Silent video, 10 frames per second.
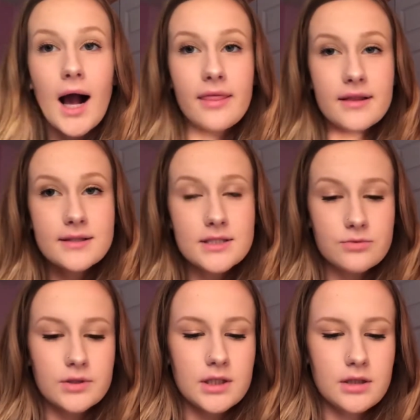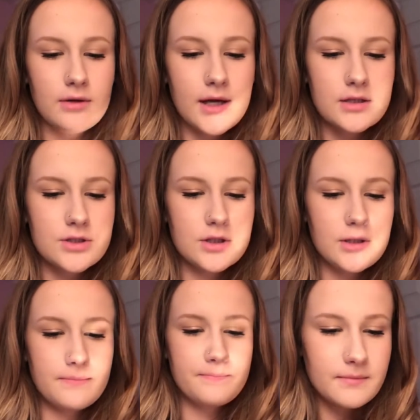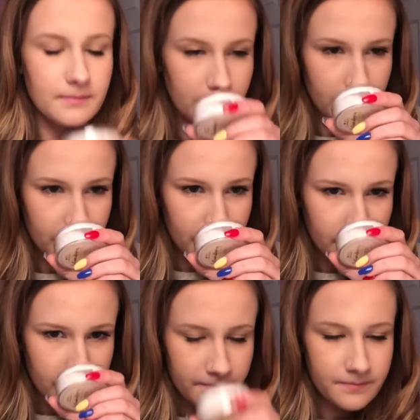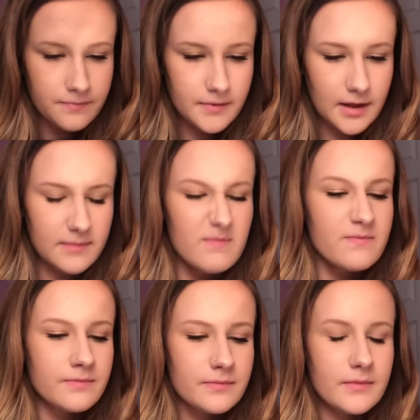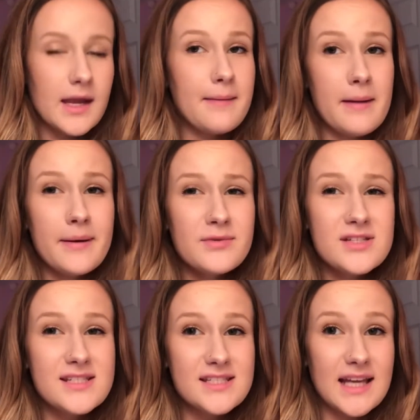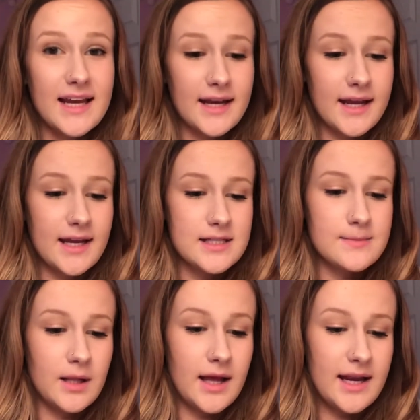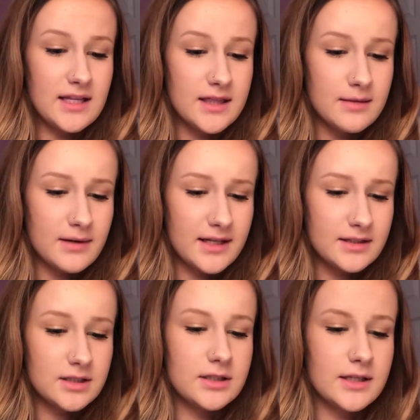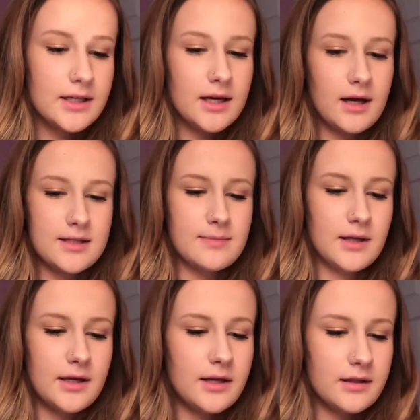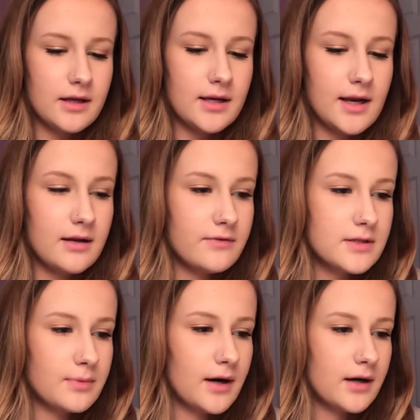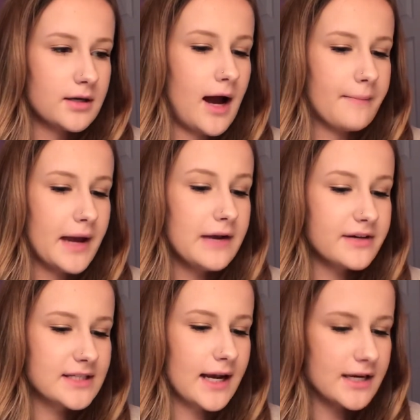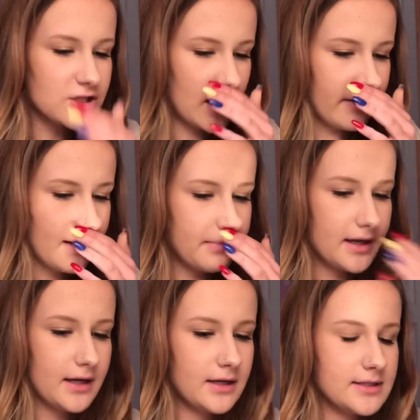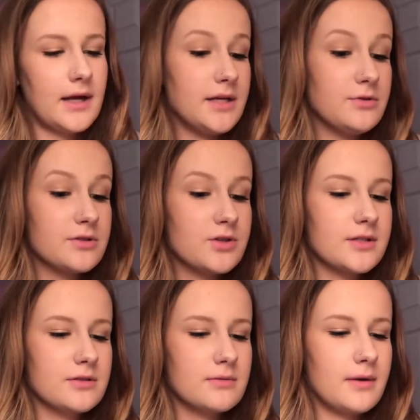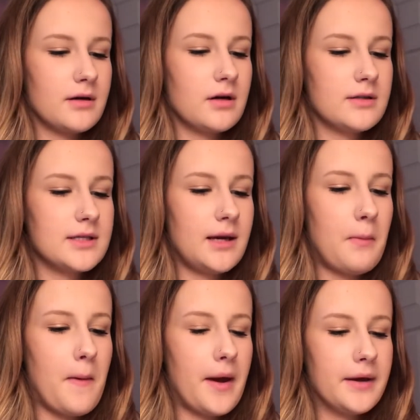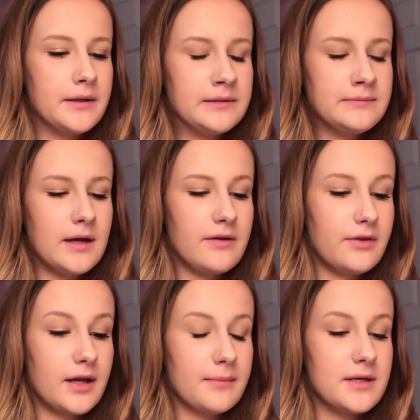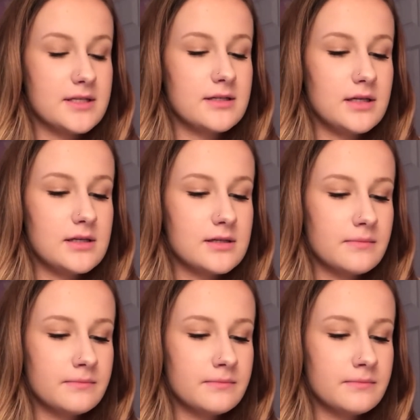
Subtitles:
I think this is really cute, actually. Okay, maybe I'm just sick and I can't smell anything, but I literally cannot smell anything in any of these products. I'm kind of excited to try that because I use translucent powder all the time. I feel like I'm gonna sneeze.